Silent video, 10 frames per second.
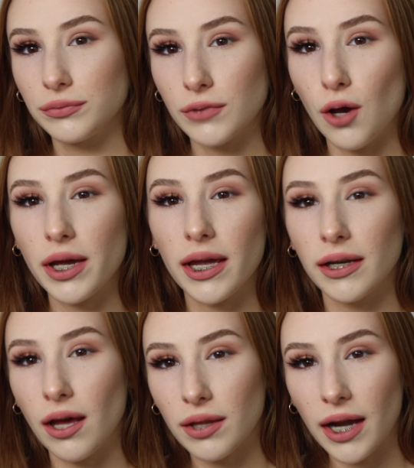Okay, and
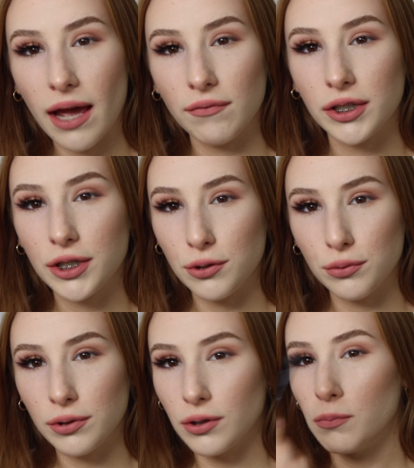now that I have a
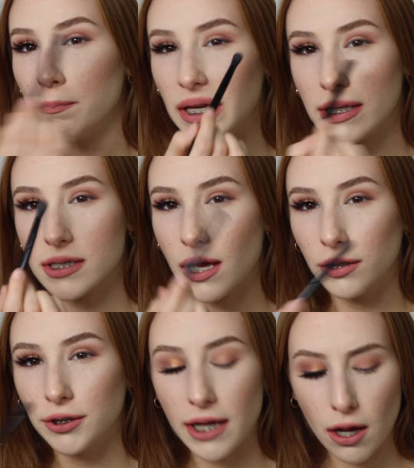cute little base
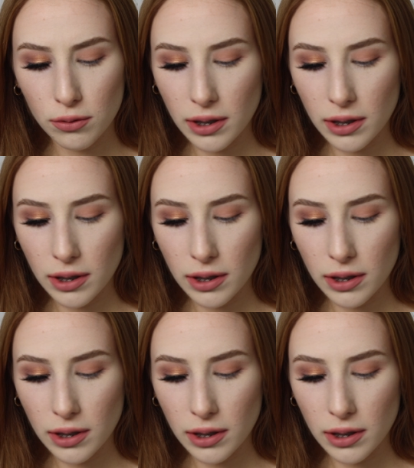color down,